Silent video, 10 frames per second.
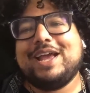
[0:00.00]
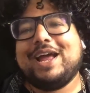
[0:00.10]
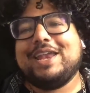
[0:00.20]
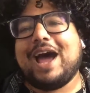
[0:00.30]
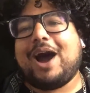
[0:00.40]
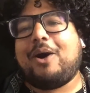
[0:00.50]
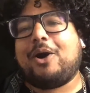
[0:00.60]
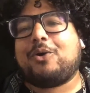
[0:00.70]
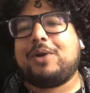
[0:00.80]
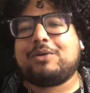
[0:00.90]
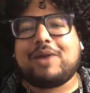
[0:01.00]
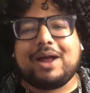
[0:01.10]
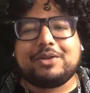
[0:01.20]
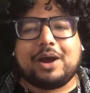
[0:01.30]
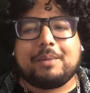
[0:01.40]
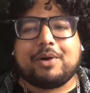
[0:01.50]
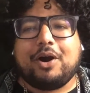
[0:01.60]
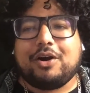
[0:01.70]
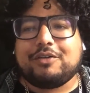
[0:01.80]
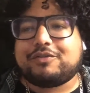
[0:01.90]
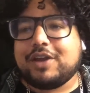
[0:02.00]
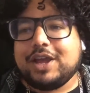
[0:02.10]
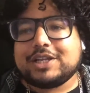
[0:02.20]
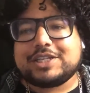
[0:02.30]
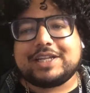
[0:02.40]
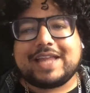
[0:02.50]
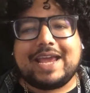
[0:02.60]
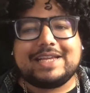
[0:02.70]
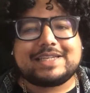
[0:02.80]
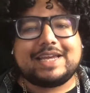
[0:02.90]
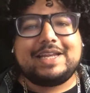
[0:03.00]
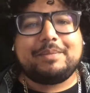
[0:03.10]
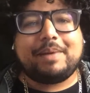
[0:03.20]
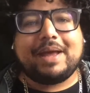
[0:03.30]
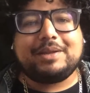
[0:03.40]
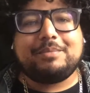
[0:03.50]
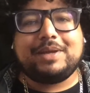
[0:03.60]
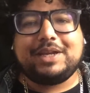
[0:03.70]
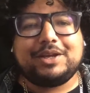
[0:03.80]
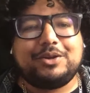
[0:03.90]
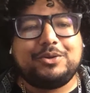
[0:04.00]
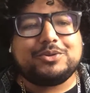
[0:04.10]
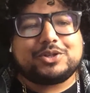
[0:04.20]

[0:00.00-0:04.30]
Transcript: Now, a quick roundup of today's independent media news.